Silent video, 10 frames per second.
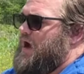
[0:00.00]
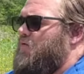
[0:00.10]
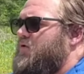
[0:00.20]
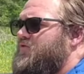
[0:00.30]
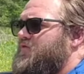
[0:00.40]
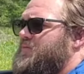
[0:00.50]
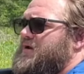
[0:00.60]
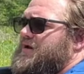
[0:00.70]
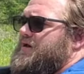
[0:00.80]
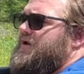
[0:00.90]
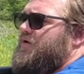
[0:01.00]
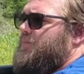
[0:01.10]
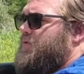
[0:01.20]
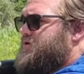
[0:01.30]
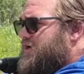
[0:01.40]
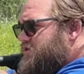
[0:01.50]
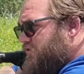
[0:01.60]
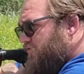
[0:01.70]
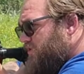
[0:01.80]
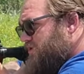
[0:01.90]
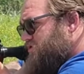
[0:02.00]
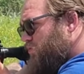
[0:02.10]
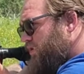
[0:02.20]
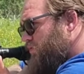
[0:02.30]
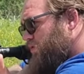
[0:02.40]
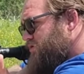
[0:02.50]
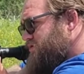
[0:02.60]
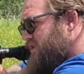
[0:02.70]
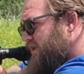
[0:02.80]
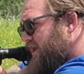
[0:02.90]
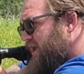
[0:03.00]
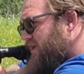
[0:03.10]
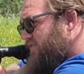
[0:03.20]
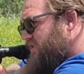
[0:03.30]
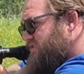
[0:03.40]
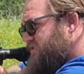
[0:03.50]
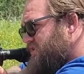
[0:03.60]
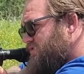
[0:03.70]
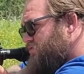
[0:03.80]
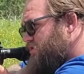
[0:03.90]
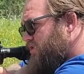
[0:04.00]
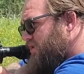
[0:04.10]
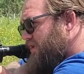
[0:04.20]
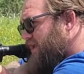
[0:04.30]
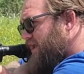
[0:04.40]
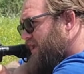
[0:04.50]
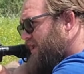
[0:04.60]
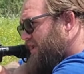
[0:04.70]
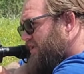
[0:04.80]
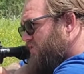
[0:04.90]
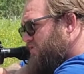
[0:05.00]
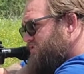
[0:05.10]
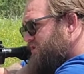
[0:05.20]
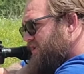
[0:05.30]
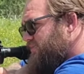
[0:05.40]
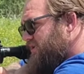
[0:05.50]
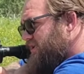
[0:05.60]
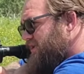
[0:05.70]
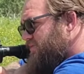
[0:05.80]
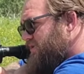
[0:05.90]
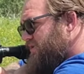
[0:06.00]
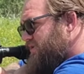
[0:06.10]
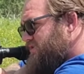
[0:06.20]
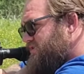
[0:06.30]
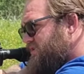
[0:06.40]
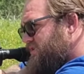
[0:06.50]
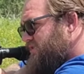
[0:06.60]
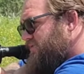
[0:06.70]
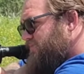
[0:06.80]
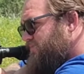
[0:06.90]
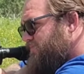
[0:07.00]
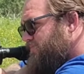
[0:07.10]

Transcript: I wonder if I'm going to need hearing protection for this. We will see. I have a steel target at 80 yards. I'm going to aim at the center.